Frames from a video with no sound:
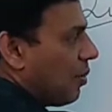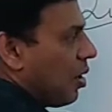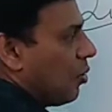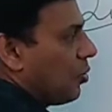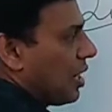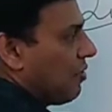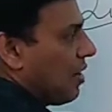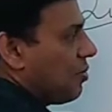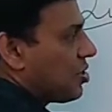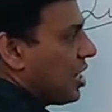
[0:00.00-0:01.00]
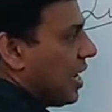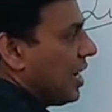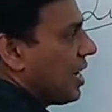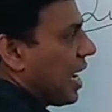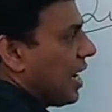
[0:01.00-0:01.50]
about, if I am
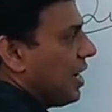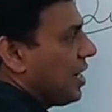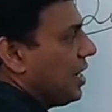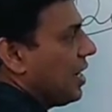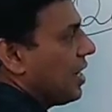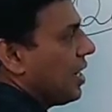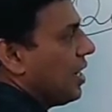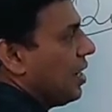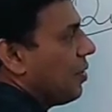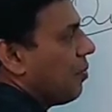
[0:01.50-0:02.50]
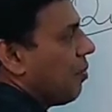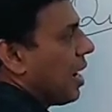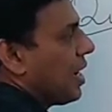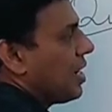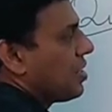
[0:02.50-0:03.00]
saying 90 degree
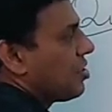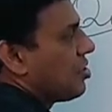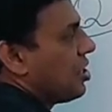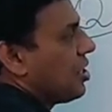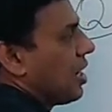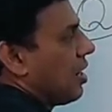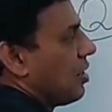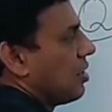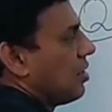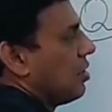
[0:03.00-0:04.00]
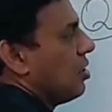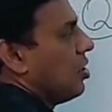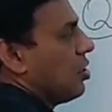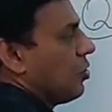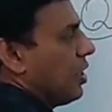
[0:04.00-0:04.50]
minus theta,
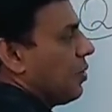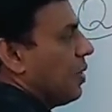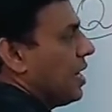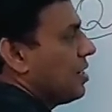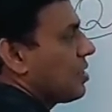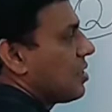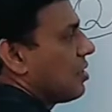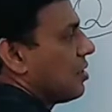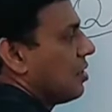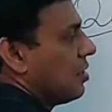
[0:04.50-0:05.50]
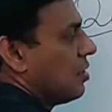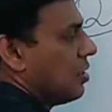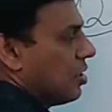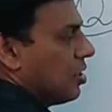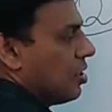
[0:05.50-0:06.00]
so it means
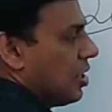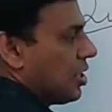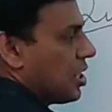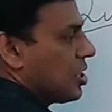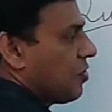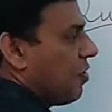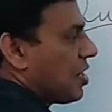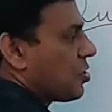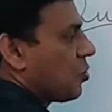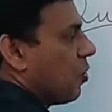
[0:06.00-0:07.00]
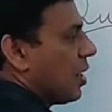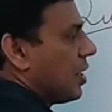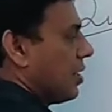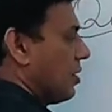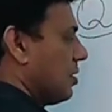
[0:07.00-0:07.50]
it is first
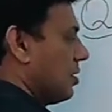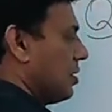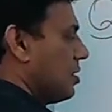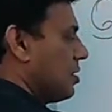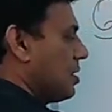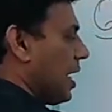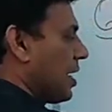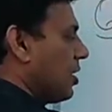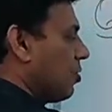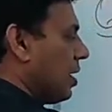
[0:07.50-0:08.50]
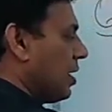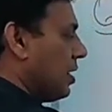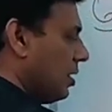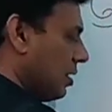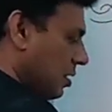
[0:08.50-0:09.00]
quadrant, second
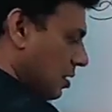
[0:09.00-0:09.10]
quadrant,